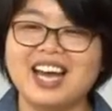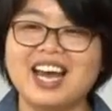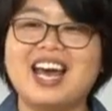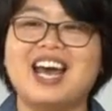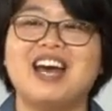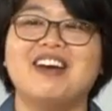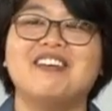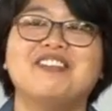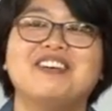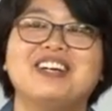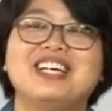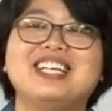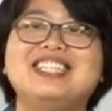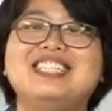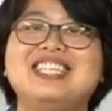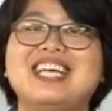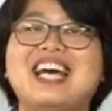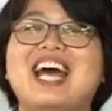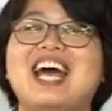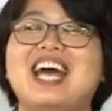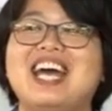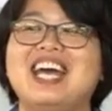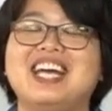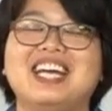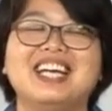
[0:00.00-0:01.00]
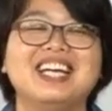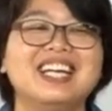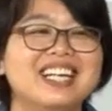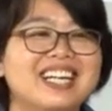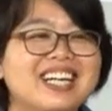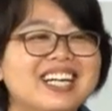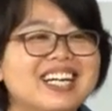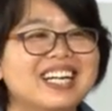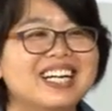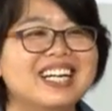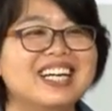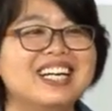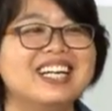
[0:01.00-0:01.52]
every day.
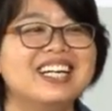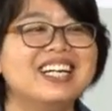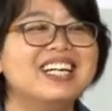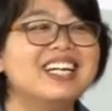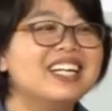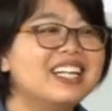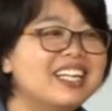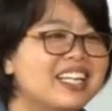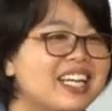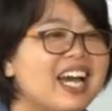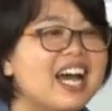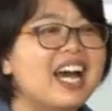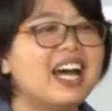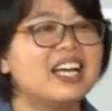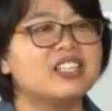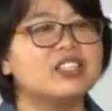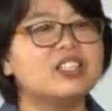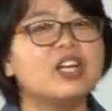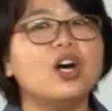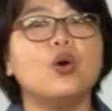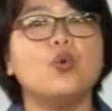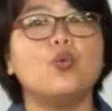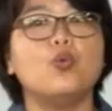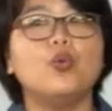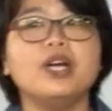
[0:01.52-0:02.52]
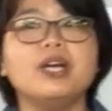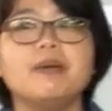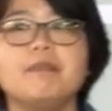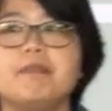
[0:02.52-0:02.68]
Yeah, so